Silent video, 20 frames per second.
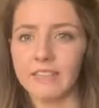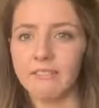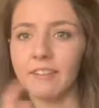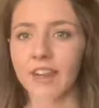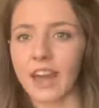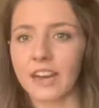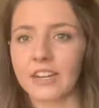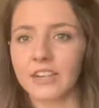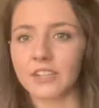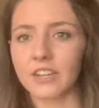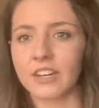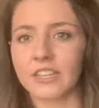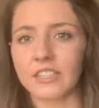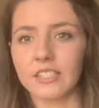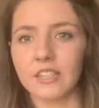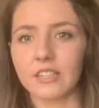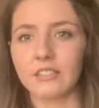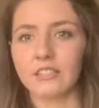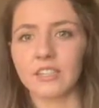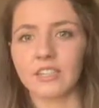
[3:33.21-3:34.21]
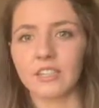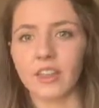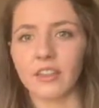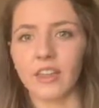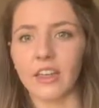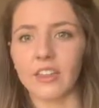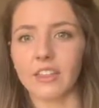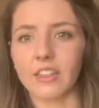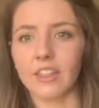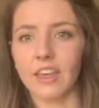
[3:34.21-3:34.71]
They've got to trust you so
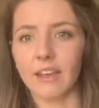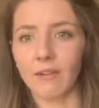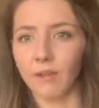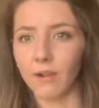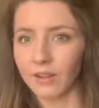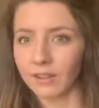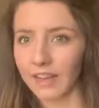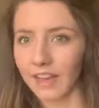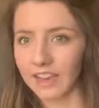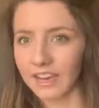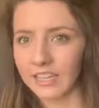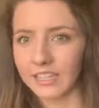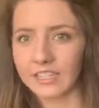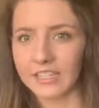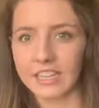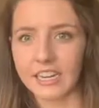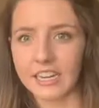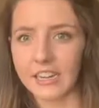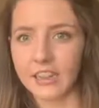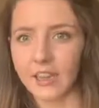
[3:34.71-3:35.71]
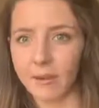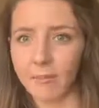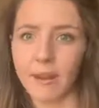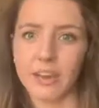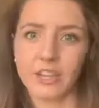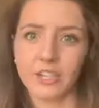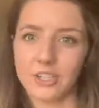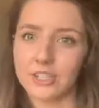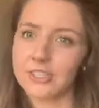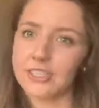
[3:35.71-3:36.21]
that they will allow you to see their
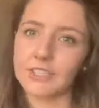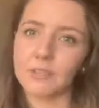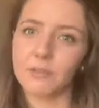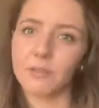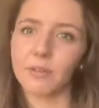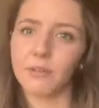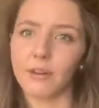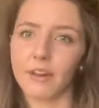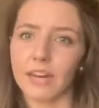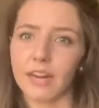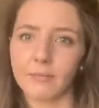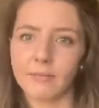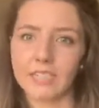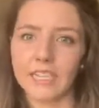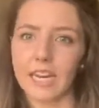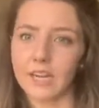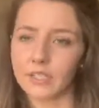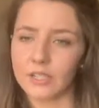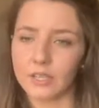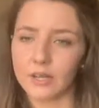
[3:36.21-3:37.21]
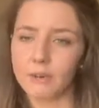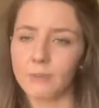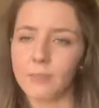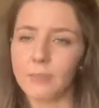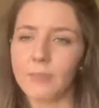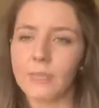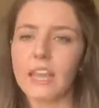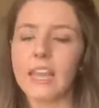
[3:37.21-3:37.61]
patients. It's really what it comes down to.